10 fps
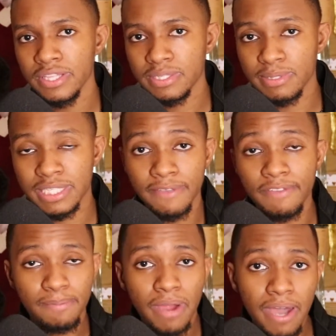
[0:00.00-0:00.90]

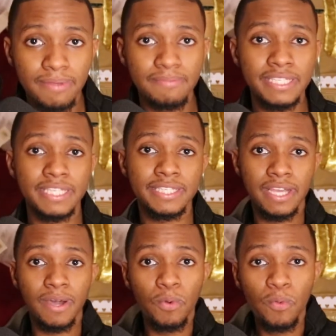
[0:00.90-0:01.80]
This is
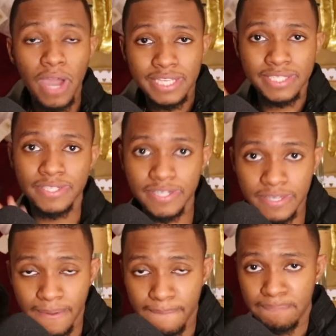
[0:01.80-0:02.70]
a
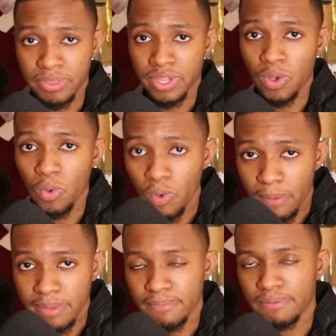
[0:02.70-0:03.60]
Western
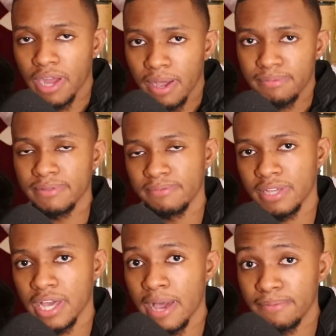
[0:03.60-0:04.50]
woman problem,
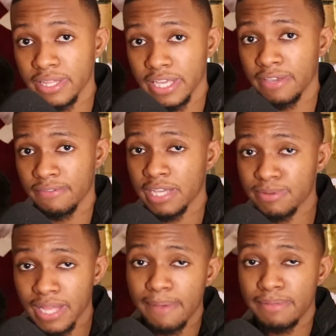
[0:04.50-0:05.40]
I believe. That's
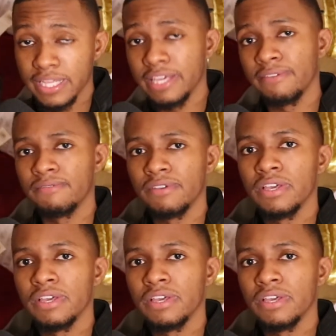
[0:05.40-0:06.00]
what I believe.